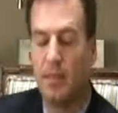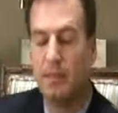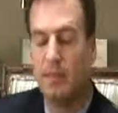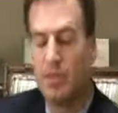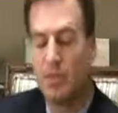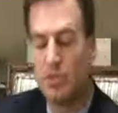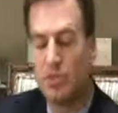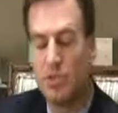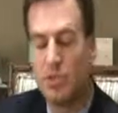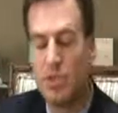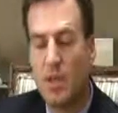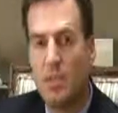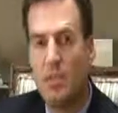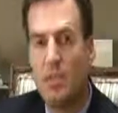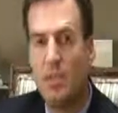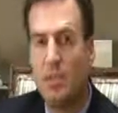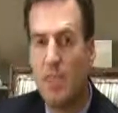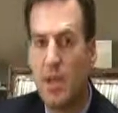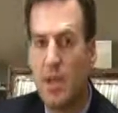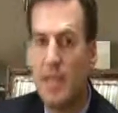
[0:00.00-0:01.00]
there's some
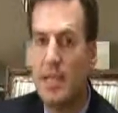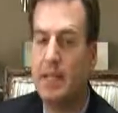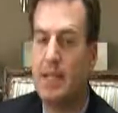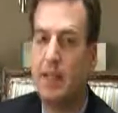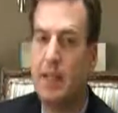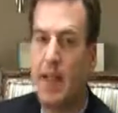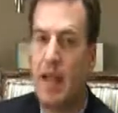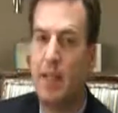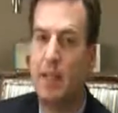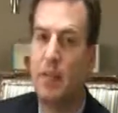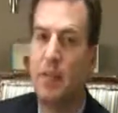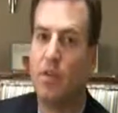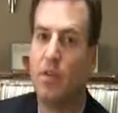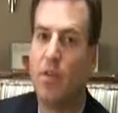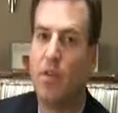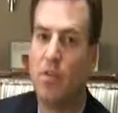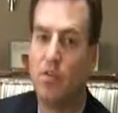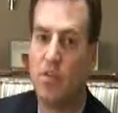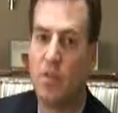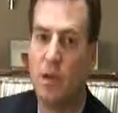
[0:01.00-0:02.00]
debate in that, and there
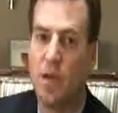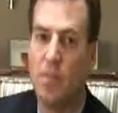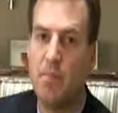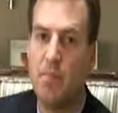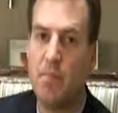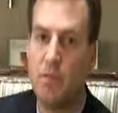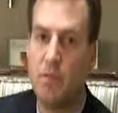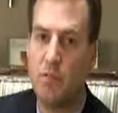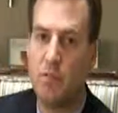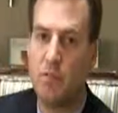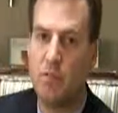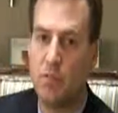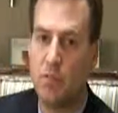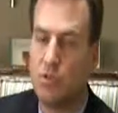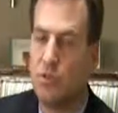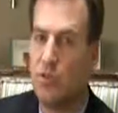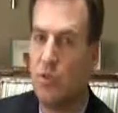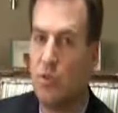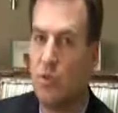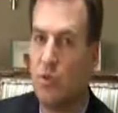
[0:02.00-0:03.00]
are some Mohs
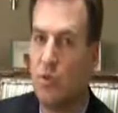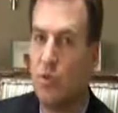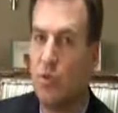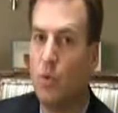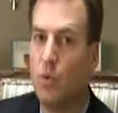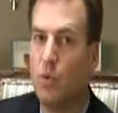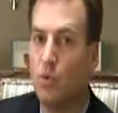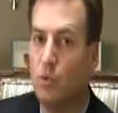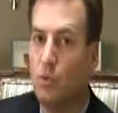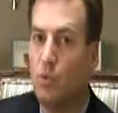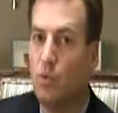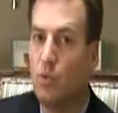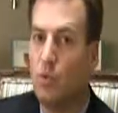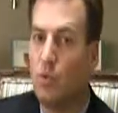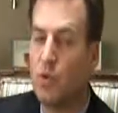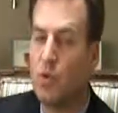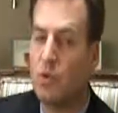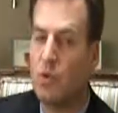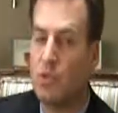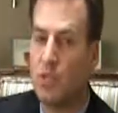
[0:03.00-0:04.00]
surgeons who will do
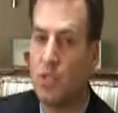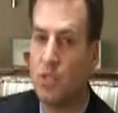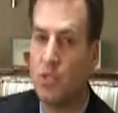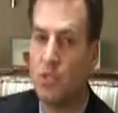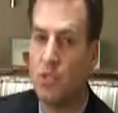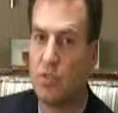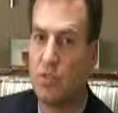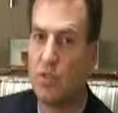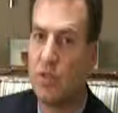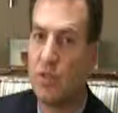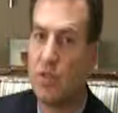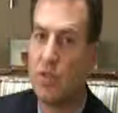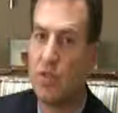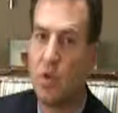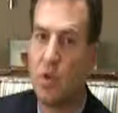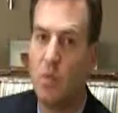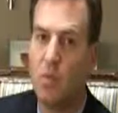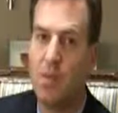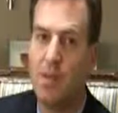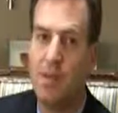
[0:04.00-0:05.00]
frozen sections on
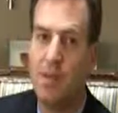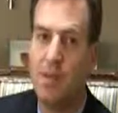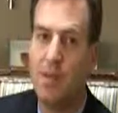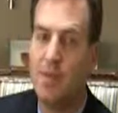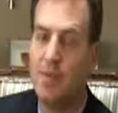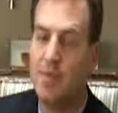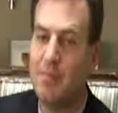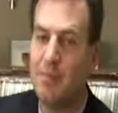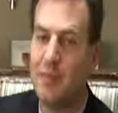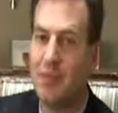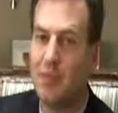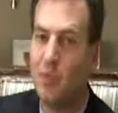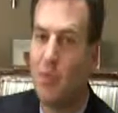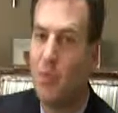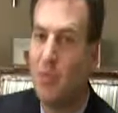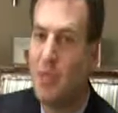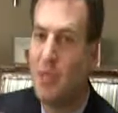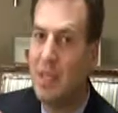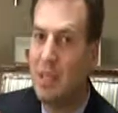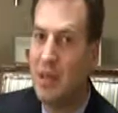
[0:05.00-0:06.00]
melanoma, but
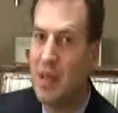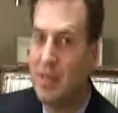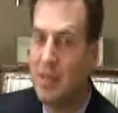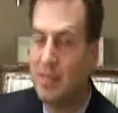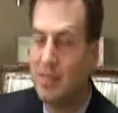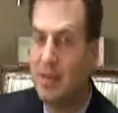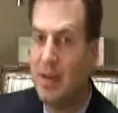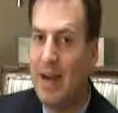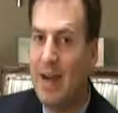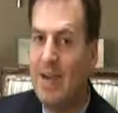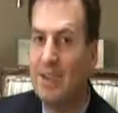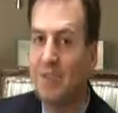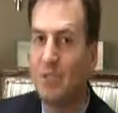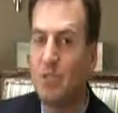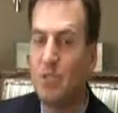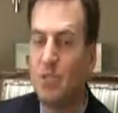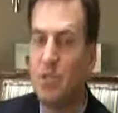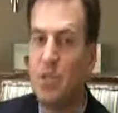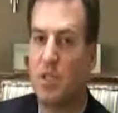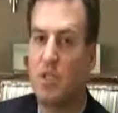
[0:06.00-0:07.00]
only about
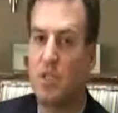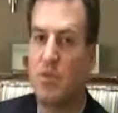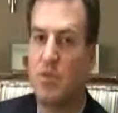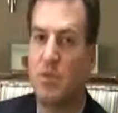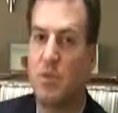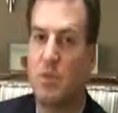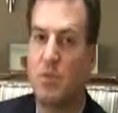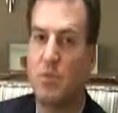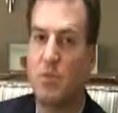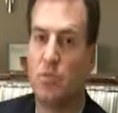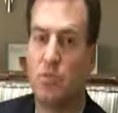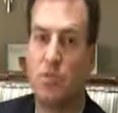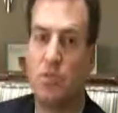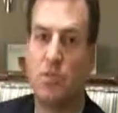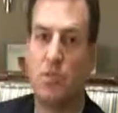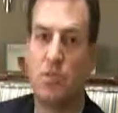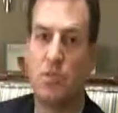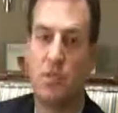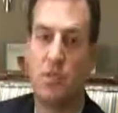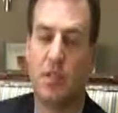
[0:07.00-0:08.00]
5% of the Mohs
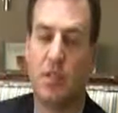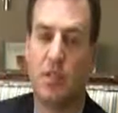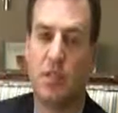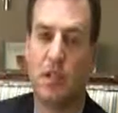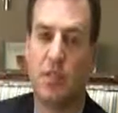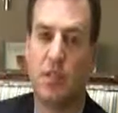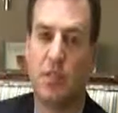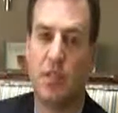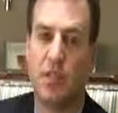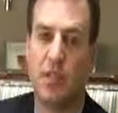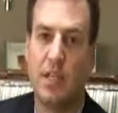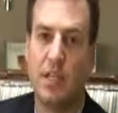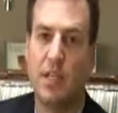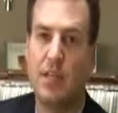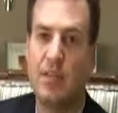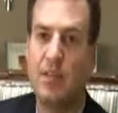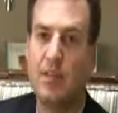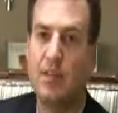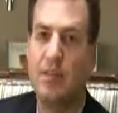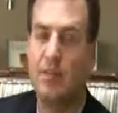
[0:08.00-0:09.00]
surgeons in the country
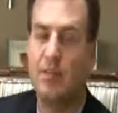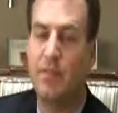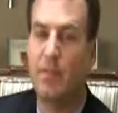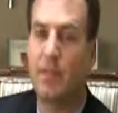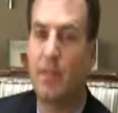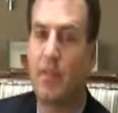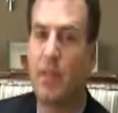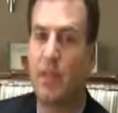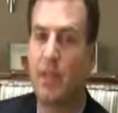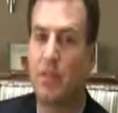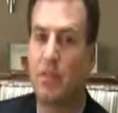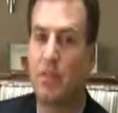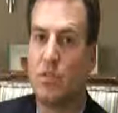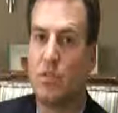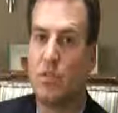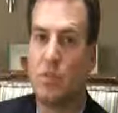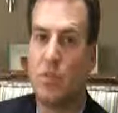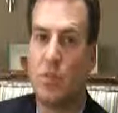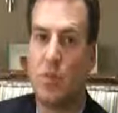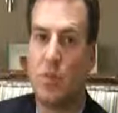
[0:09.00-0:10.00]
feel like
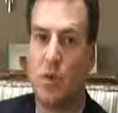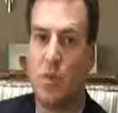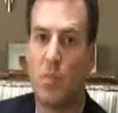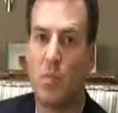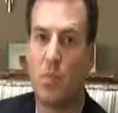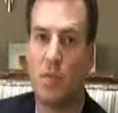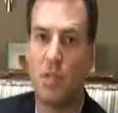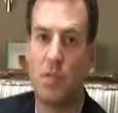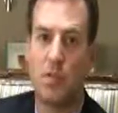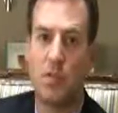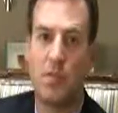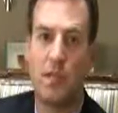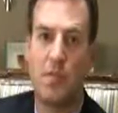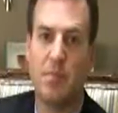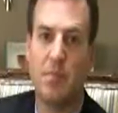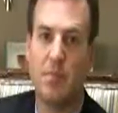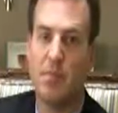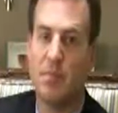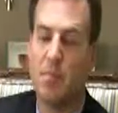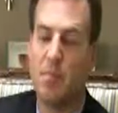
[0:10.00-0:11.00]
is an appropriate
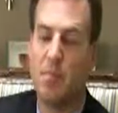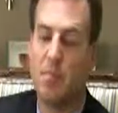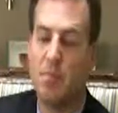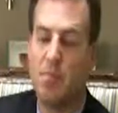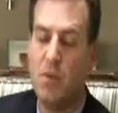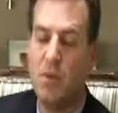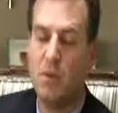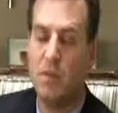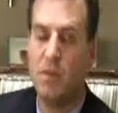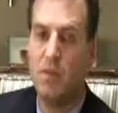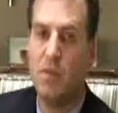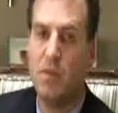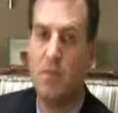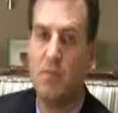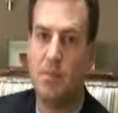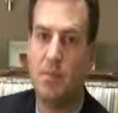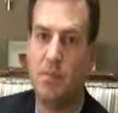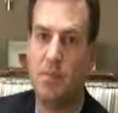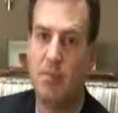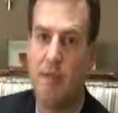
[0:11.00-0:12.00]
treatment, so most of
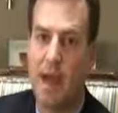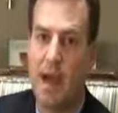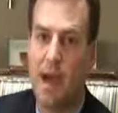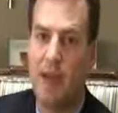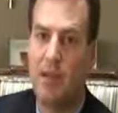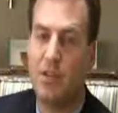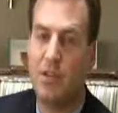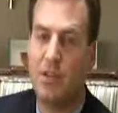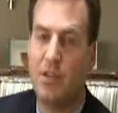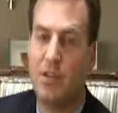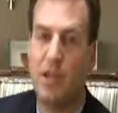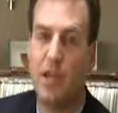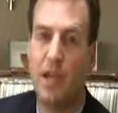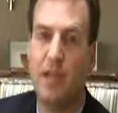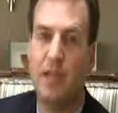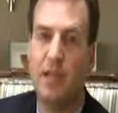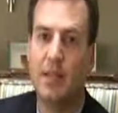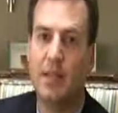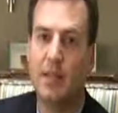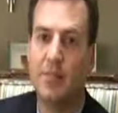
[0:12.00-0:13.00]
them do not do
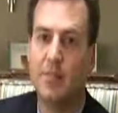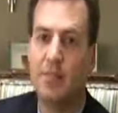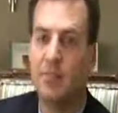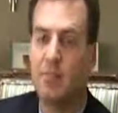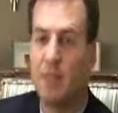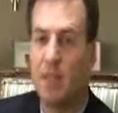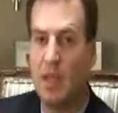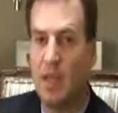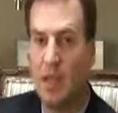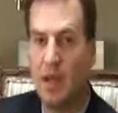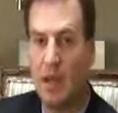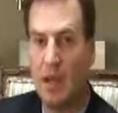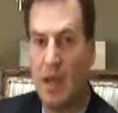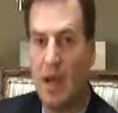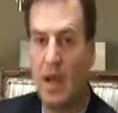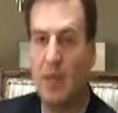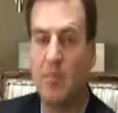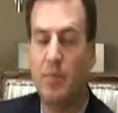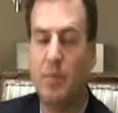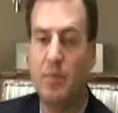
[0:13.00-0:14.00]
that.
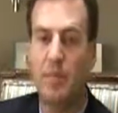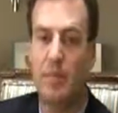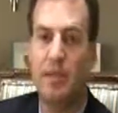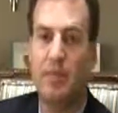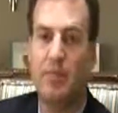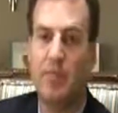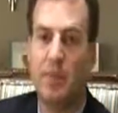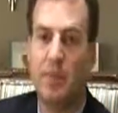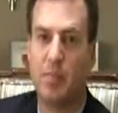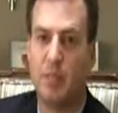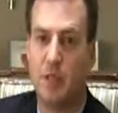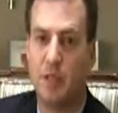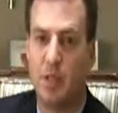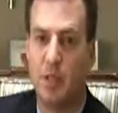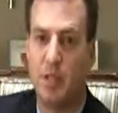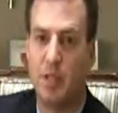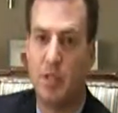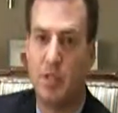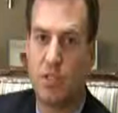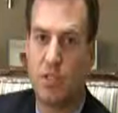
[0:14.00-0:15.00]
I believe that
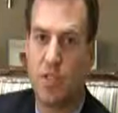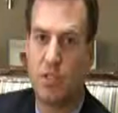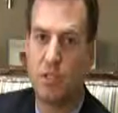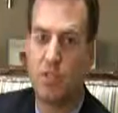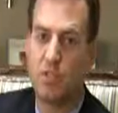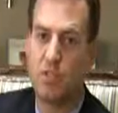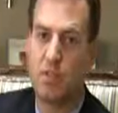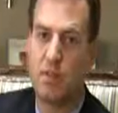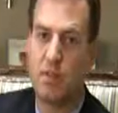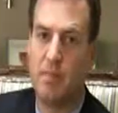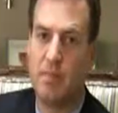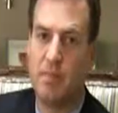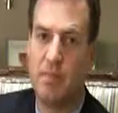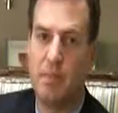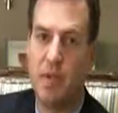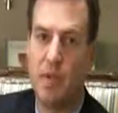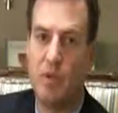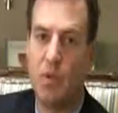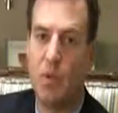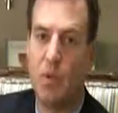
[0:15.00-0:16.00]
permanent sections are a
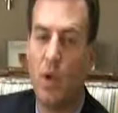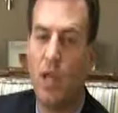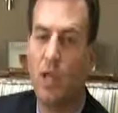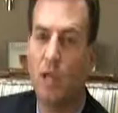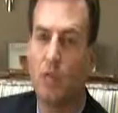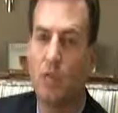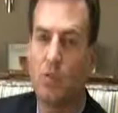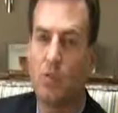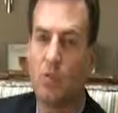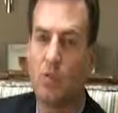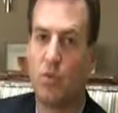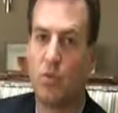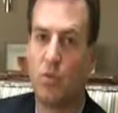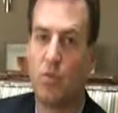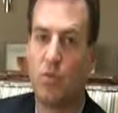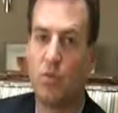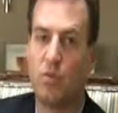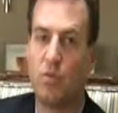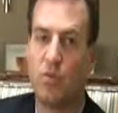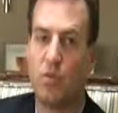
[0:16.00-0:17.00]
better way to
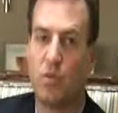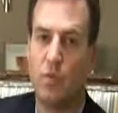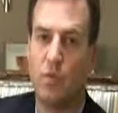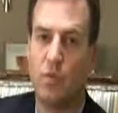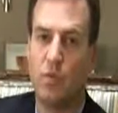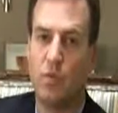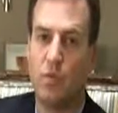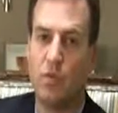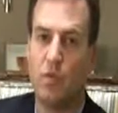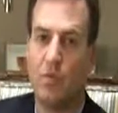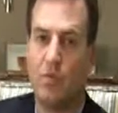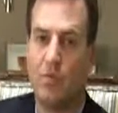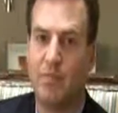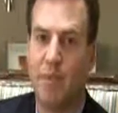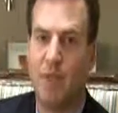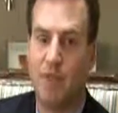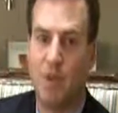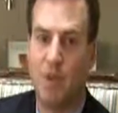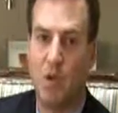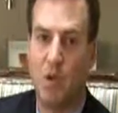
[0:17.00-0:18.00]
control for removal of
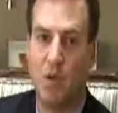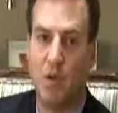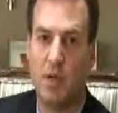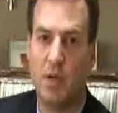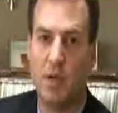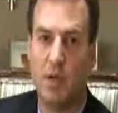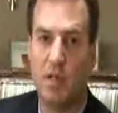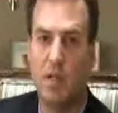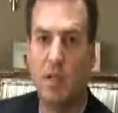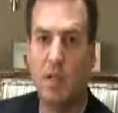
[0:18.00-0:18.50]
melanoma.